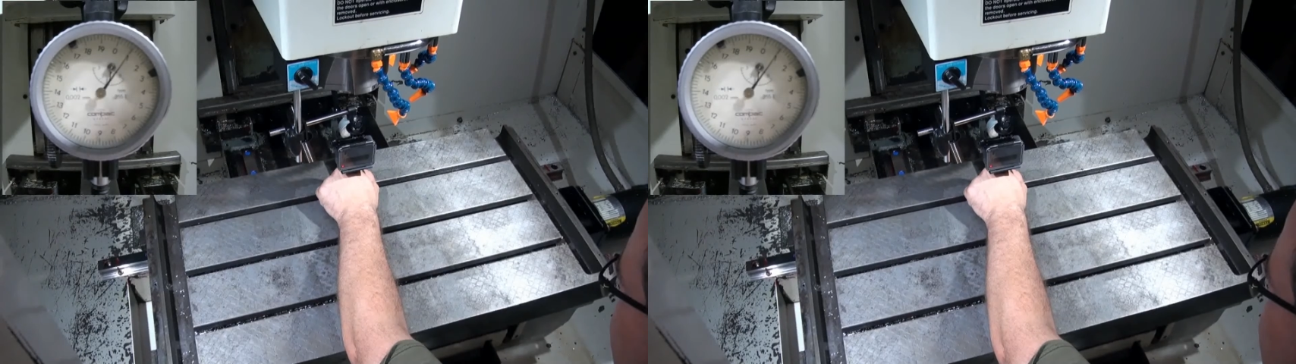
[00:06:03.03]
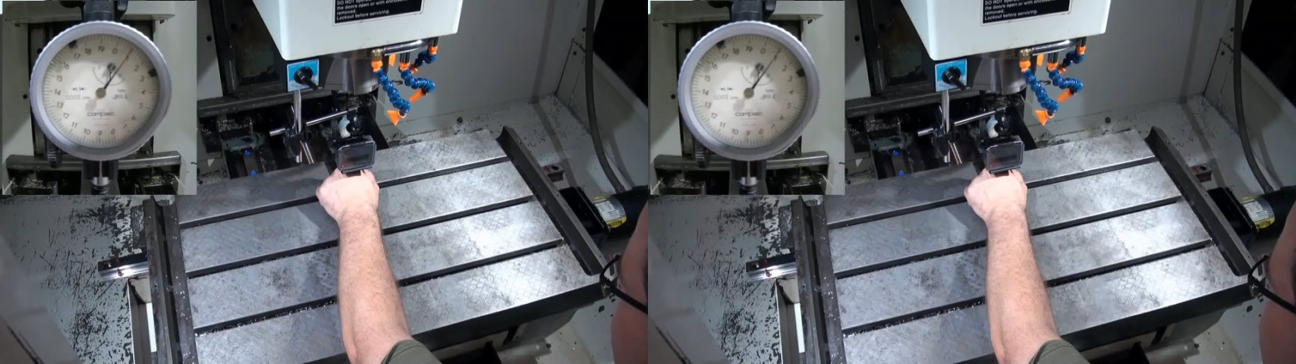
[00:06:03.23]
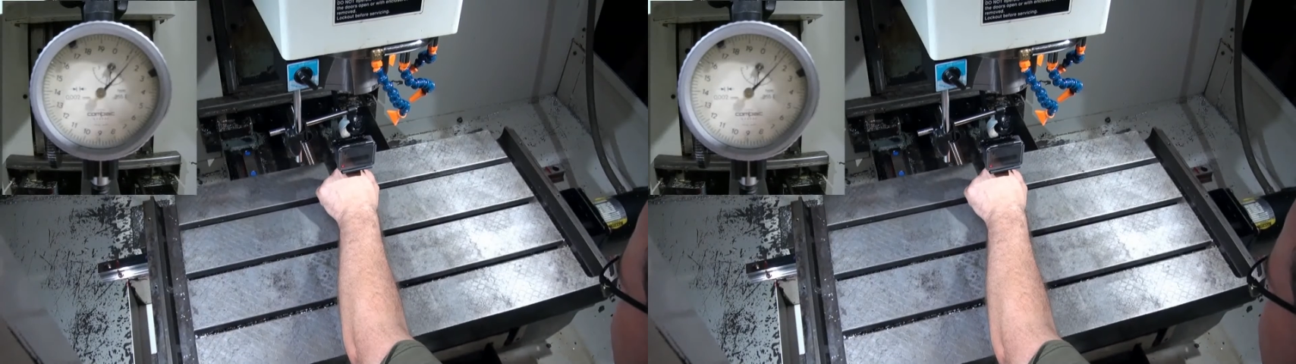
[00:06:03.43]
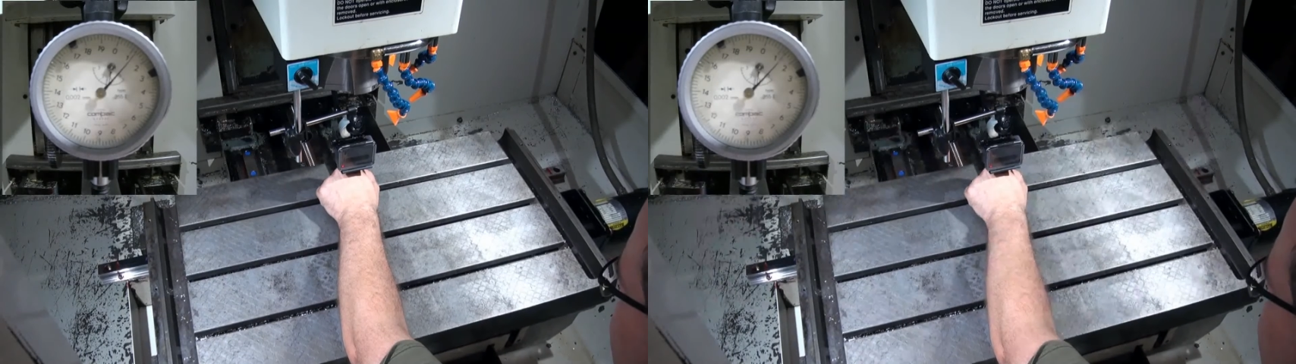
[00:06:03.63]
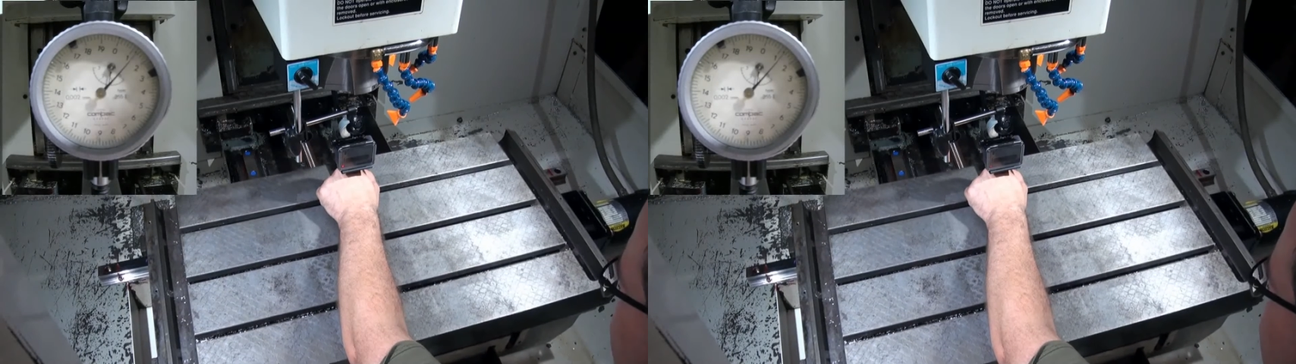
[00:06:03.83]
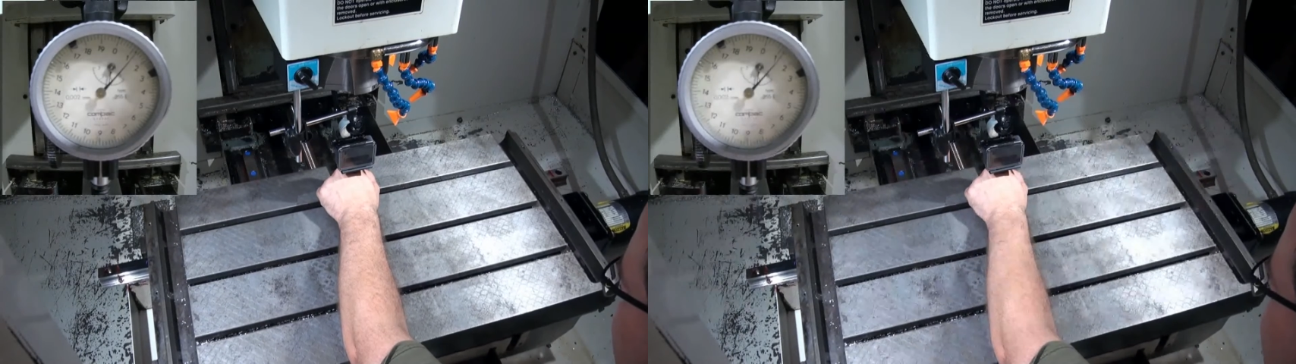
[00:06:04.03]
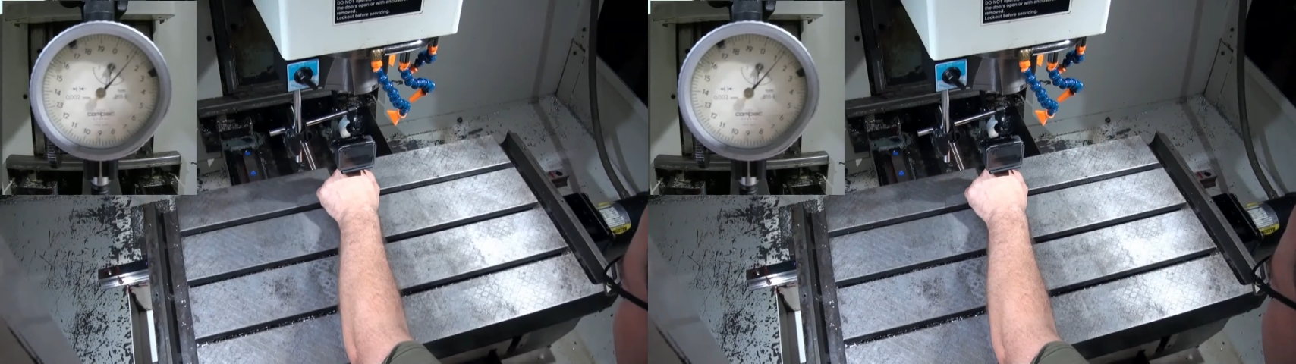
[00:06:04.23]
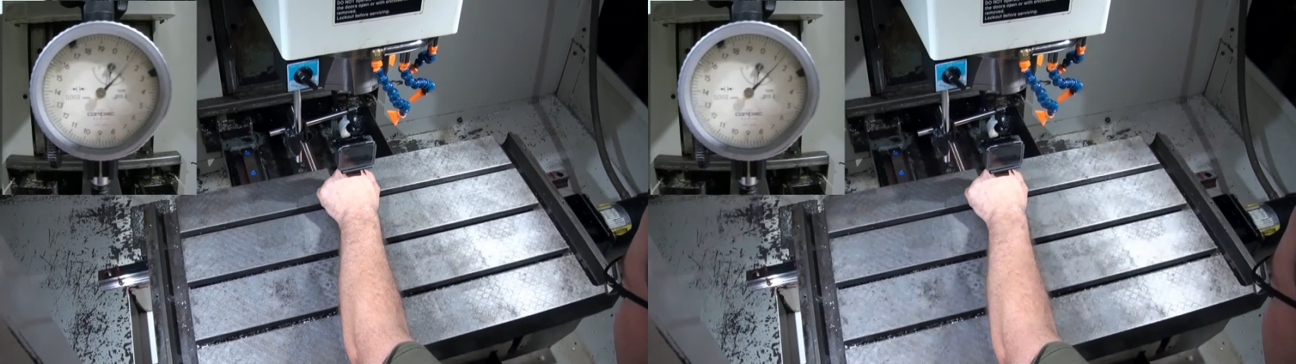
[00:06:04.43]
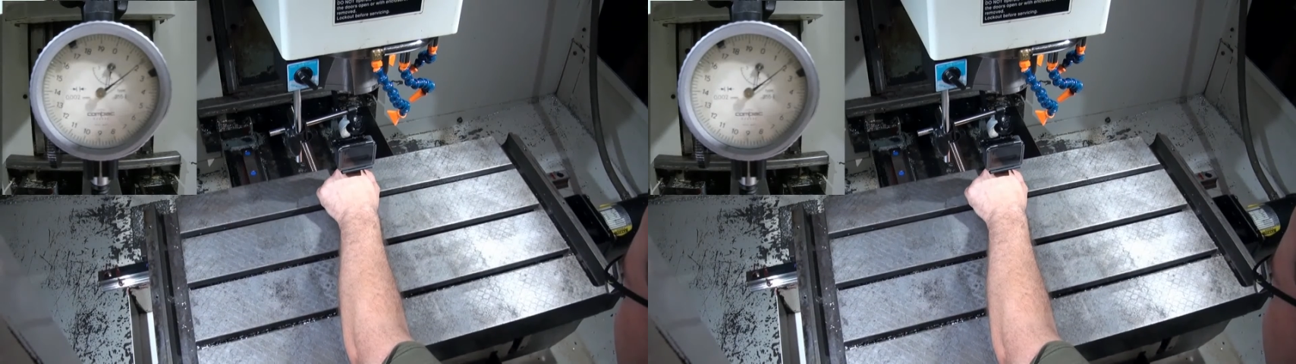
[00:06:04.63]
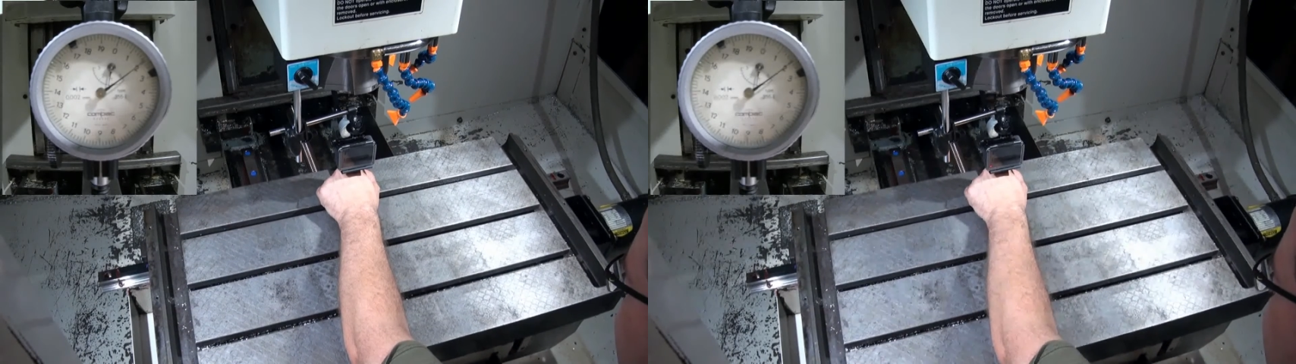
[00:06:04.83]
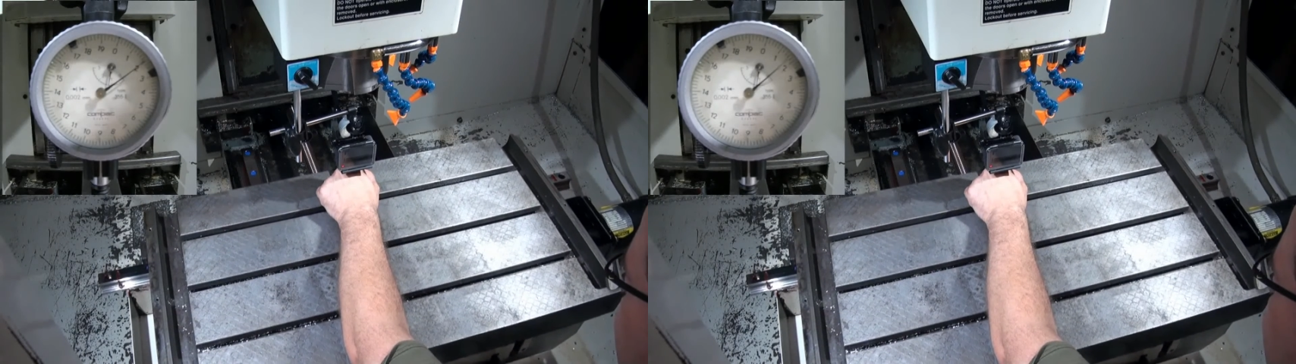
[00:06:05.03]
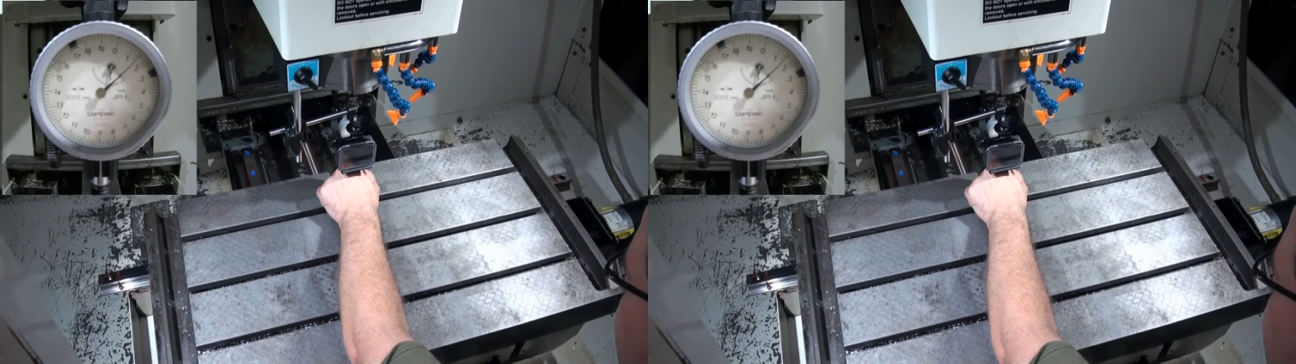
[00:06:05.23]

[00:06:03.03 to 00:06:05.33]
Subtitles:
[no speech]